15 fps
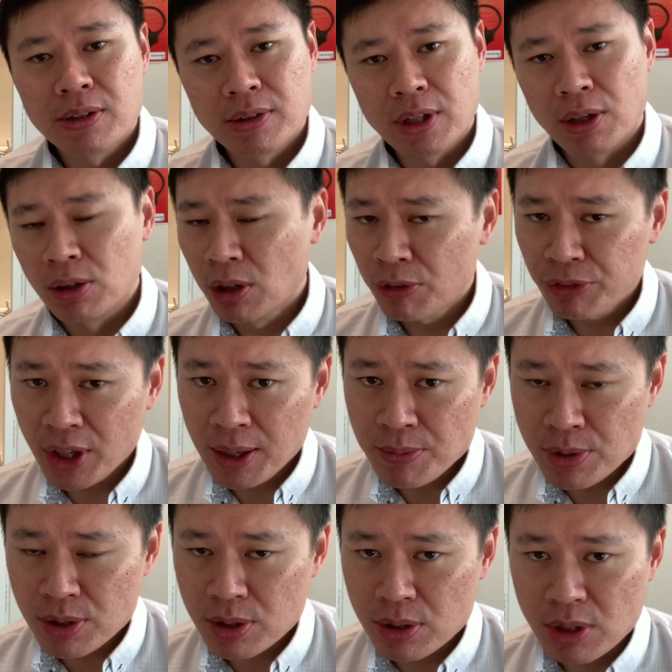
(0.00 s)
Now, a lot of
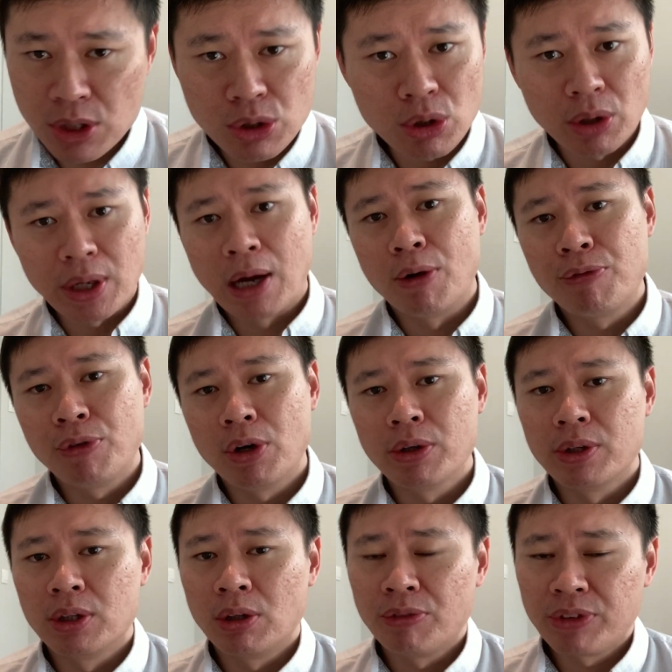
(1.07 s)
times, this is not our
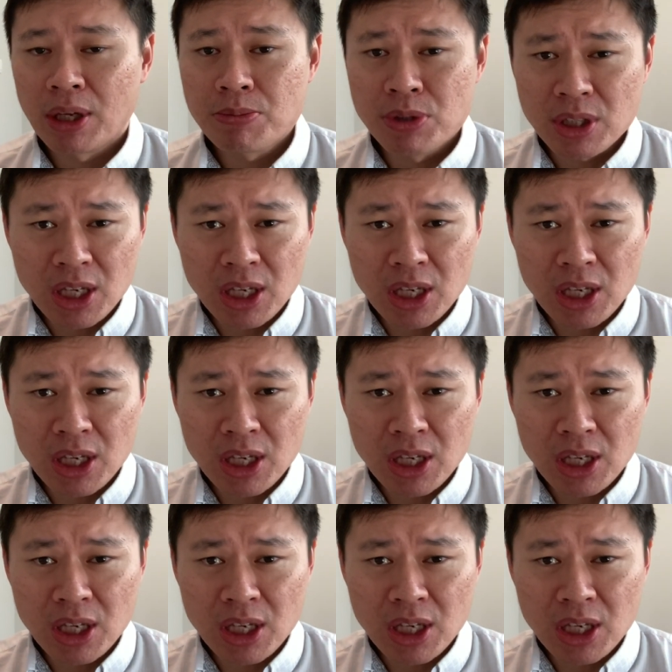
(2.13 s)
fault, a lot of times,